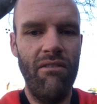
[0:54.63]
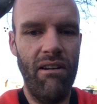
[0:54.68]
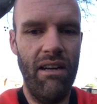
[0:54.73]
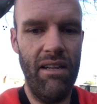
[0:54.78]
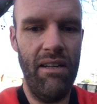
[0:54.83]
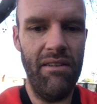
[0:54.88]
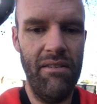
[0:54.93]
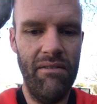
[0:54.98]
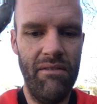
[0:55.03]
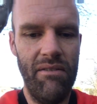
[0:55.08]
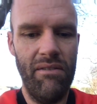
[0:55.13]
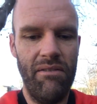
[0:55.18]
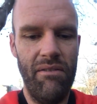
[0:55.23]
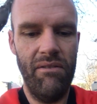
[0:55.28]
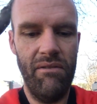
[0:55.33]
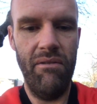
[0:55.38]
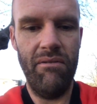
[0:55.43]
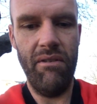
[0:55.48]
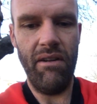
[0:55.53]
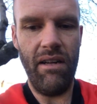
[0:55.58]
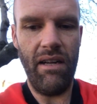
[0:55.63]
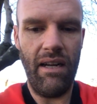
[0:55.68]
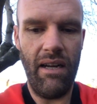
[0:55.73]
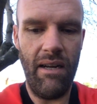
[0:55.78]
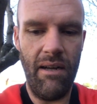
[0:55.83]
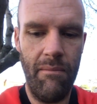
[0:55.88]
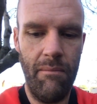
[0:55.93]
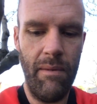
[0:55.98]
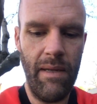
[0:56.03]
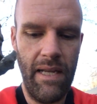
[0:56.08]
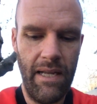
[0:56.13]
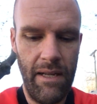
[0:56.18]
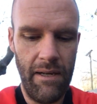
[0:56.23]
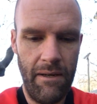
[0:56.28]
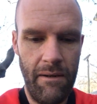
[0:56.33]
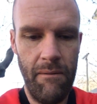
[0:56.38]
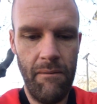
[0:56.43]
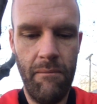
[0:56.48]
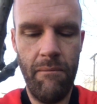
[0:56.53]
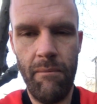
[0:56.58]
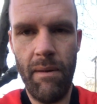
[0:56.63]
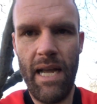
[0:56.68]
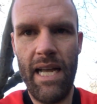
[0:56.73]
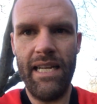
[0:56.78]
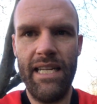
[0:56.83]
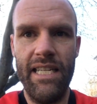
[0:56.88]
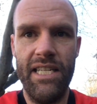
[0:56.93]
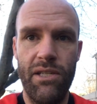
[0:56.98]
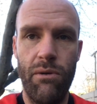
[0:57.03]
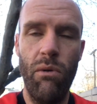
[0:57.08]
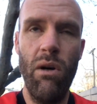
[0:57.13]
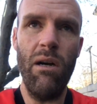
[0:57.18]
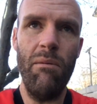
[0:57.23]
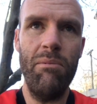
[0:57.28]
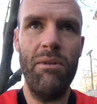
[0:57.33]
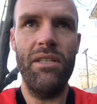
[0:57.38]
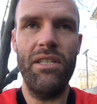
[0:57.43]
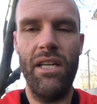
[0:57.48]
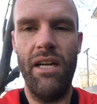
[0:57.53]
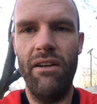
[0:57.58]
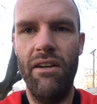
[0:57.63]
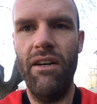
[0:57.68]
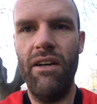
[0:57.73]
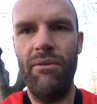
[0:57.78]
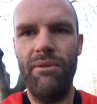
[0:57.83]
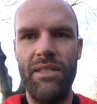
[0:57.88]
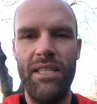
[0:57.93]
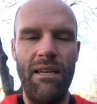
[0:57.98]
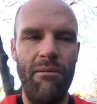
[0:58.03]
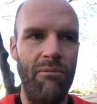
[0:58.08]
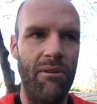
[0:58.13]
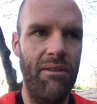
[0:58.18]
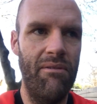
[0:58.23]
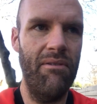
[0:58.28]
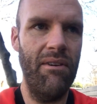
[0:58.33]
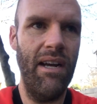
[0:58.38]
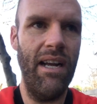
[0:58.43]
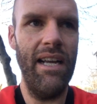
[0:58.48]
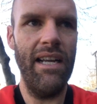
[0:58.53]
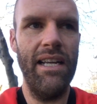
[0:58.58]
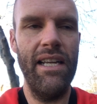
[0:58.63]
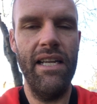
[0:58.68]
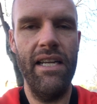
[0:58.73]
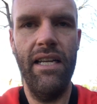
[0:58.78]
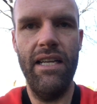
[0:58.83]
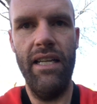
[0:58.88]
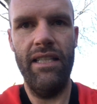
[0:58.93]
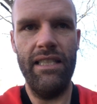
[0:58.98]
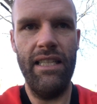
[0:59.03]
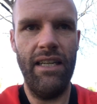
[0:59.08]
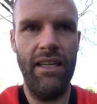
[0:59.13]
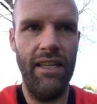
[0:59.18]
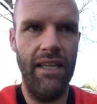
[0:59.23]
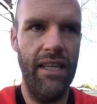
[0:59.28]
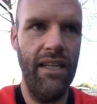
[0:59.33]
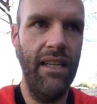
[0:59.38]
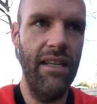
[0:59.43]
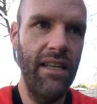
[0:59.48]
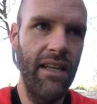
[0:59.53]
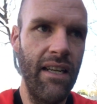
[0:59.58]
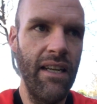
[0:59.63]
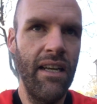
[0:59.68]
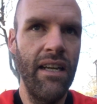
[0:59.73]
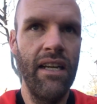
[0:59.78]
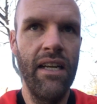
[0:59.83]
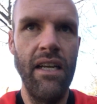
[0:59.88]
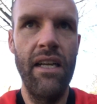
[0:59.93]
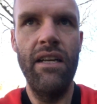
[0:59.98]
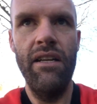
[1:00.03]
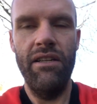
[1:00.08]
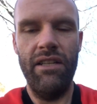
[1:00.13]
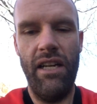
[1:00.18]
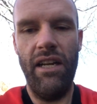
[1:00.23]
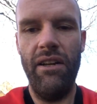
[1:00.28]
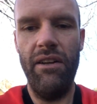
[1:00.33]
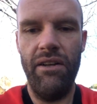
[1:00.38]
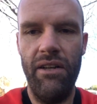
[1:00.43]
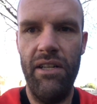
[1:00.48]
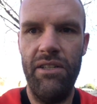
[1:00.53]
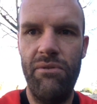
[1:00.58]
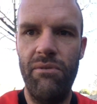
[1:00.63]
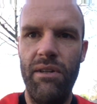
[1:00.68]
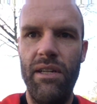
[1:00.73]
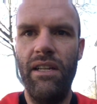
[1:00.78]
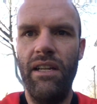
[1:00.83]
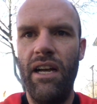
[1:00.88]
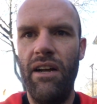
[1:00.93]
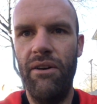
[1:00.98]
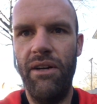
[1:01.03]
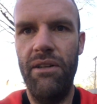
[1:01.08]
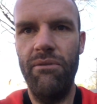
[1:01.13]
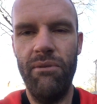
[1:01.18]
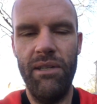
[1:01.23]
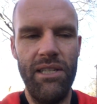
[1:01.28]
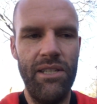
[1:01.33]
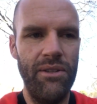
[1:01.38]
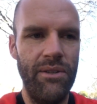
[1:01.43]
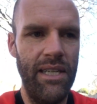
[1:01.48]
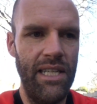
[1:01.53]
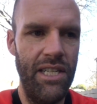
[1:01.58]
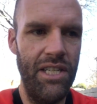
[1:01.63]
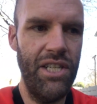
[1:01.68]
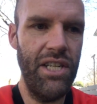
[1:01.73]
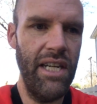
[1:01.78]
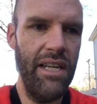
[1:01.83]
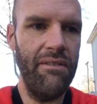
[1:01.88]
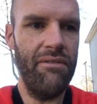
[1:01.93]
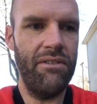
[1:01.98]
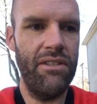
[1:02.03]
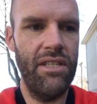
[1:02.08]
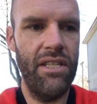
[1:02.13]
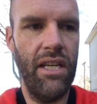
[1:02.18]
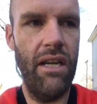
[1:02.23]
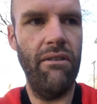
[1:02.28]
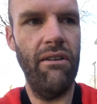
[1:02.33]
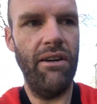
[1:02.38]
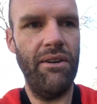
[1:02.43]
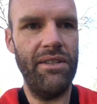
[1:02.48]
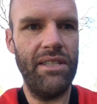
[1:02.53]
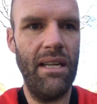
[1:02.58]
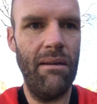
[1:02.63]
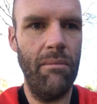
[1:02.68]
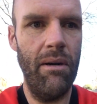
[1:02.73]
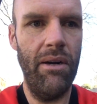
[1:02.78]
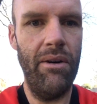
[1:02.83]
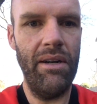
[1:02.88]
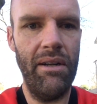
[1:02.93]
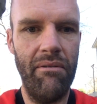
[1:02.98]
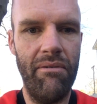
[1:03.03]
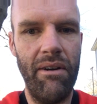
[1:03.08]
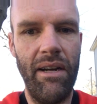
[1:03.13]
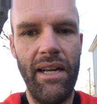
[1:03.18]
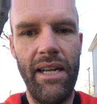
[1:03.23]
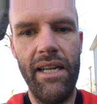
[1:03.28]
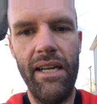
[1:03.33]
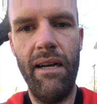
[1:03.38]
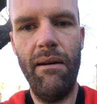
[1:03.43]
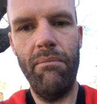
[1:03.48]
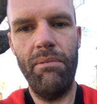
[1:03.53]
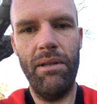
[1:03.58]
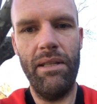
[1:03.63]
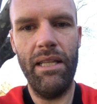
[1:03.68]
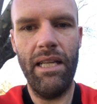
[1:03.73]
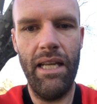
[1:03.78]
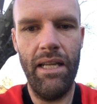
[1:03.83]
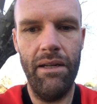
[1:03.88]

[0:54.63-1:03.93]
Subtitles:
me and Mandy swapped. So I was up with Frank, and then I, you know, as we know, we do it in shifts. So I was up holding Frank up, and